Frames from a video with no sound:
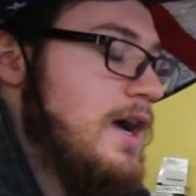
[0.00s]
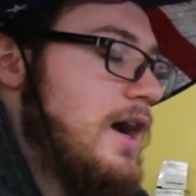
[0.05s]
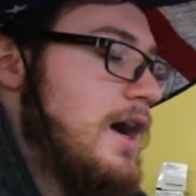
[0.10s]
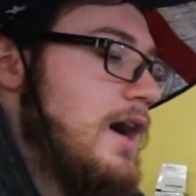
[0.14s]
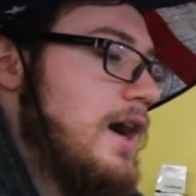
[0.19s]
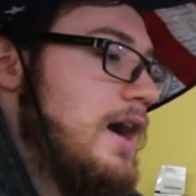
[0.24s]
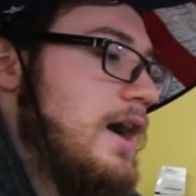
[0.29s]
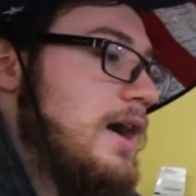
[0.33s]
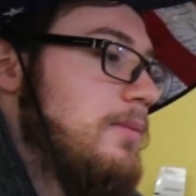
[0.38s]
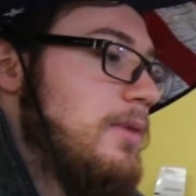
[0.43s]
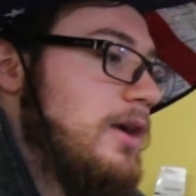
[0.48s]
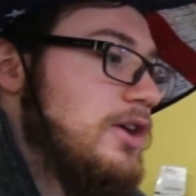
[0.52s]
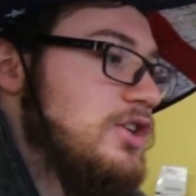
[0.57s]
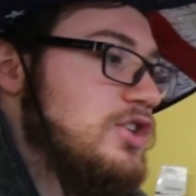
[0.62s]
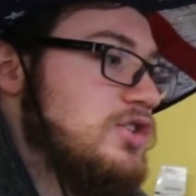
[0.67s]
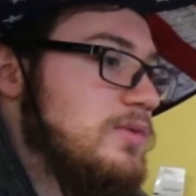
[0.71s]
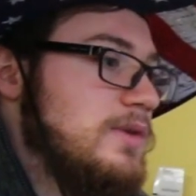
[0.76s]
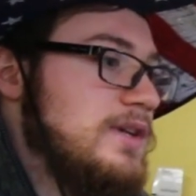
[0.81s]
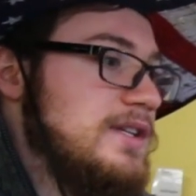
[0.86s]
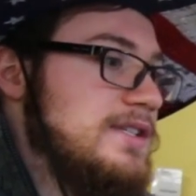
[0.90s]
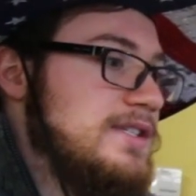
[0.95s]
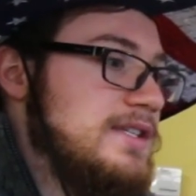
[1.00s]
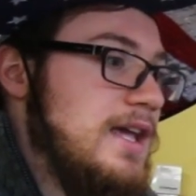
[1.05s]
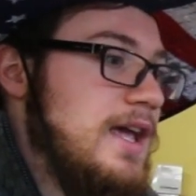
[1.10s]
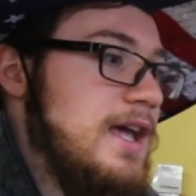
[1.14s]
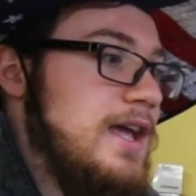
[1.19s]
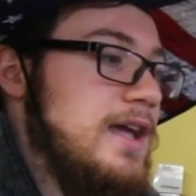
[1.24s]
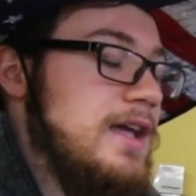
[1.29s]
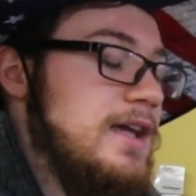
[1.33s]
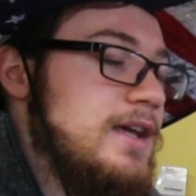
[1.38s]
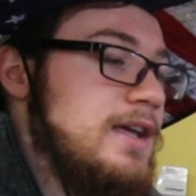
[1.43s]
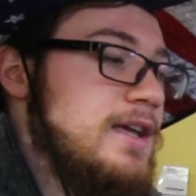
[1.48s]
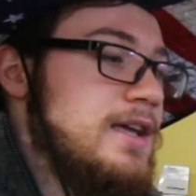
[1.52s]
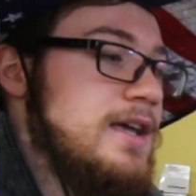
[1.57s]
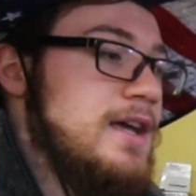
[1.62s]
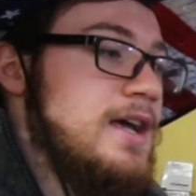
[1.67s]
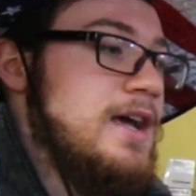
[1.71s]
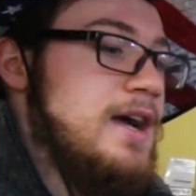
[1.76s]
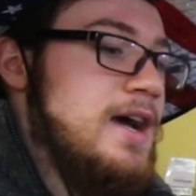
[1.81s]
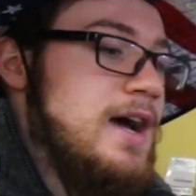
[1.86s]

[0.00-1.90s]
I just want to say,